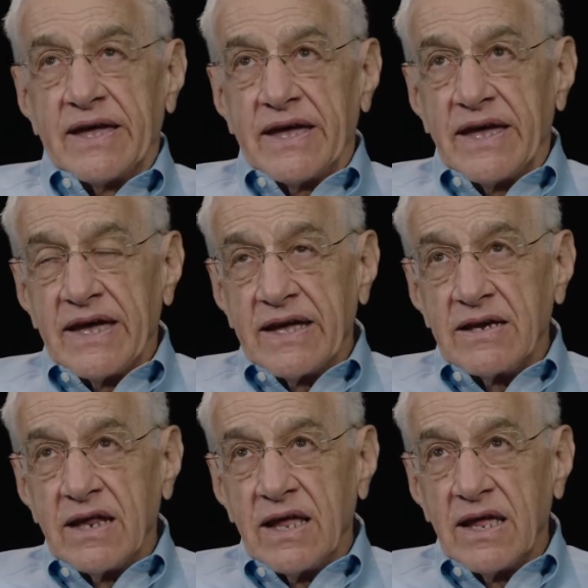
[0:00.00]

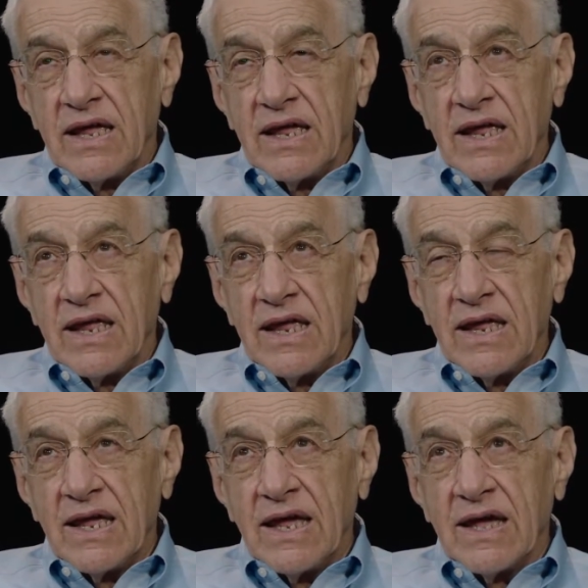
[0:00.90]
And
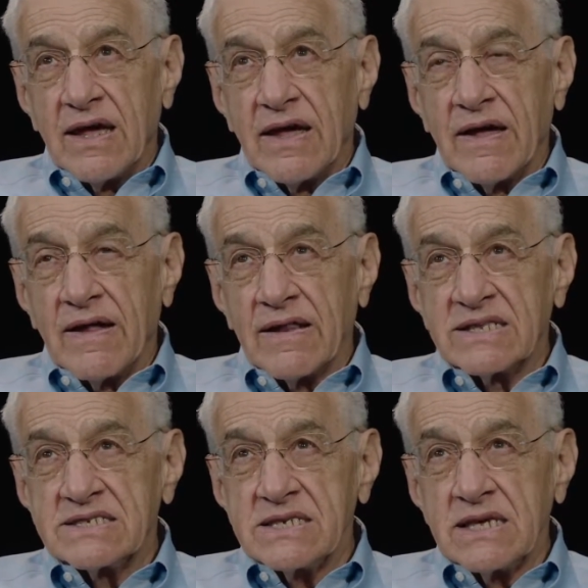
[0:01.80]

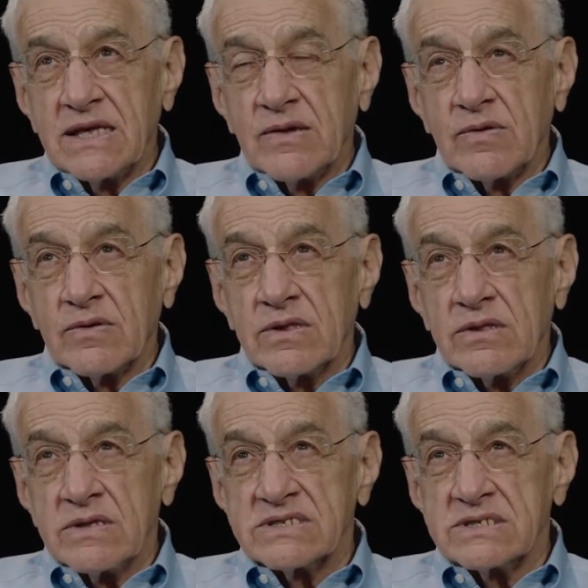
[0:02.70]
let's see,
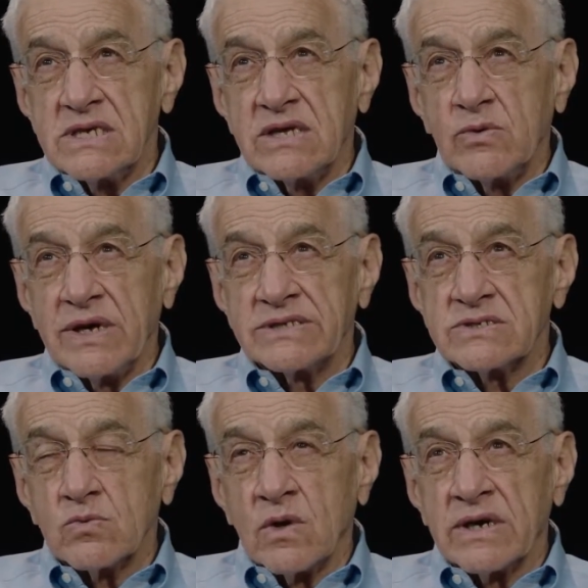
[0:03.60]
the
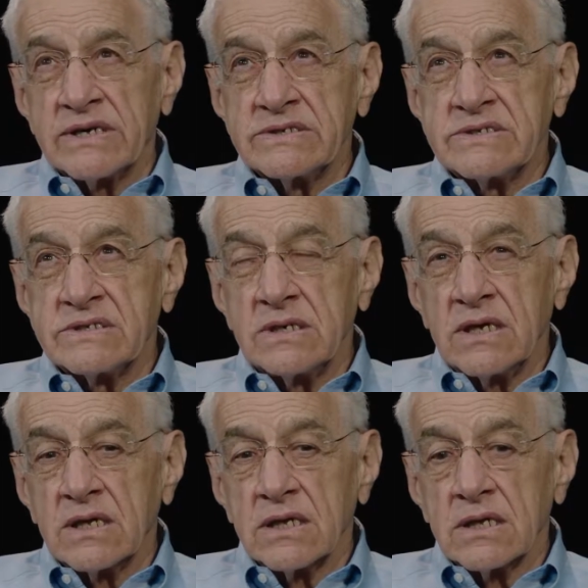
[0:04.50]
sequence was
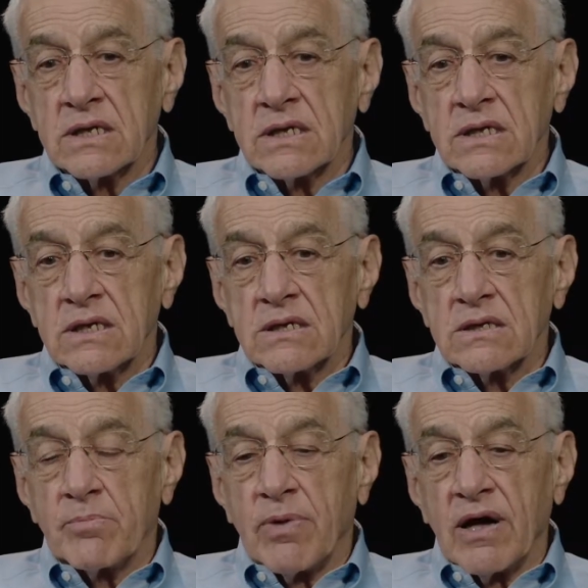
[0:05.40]

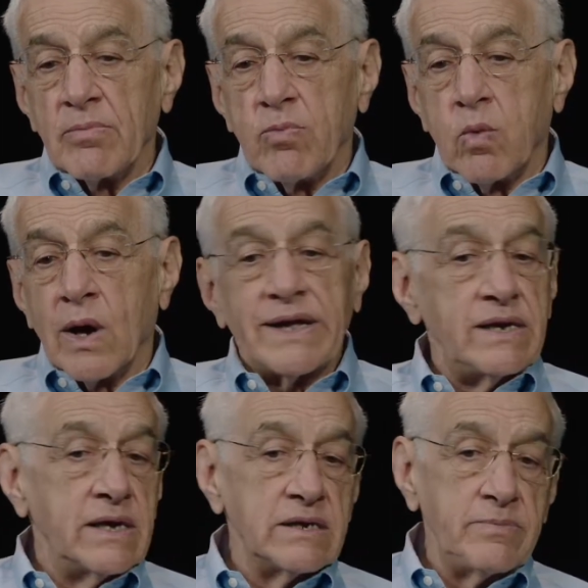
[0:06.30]
that Bob
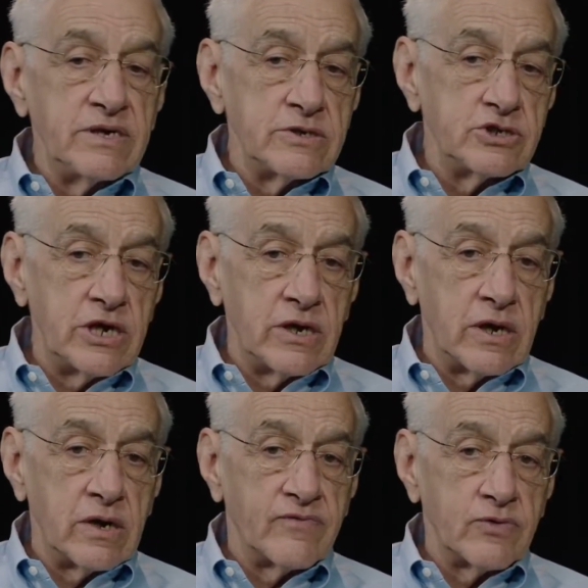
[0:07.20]
White had been
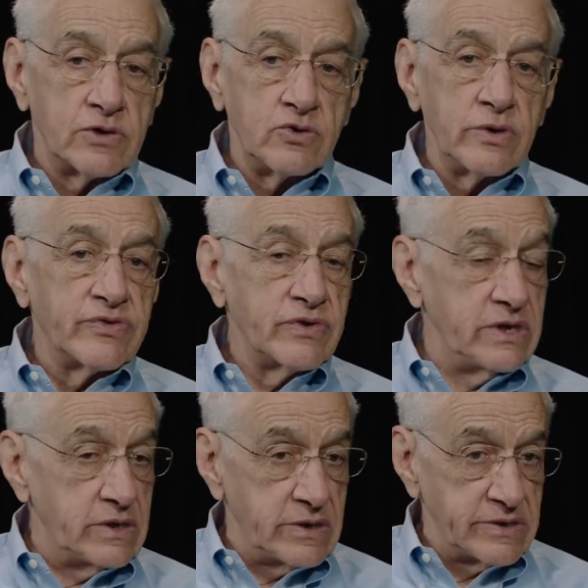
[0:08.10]
chair for 2 or 3
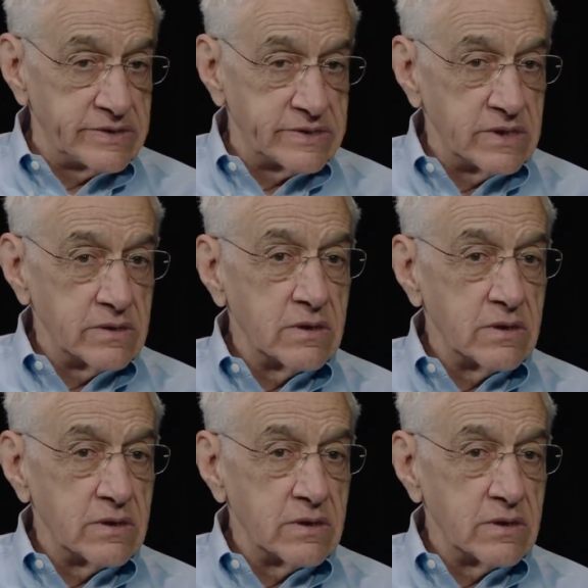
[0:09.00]
years.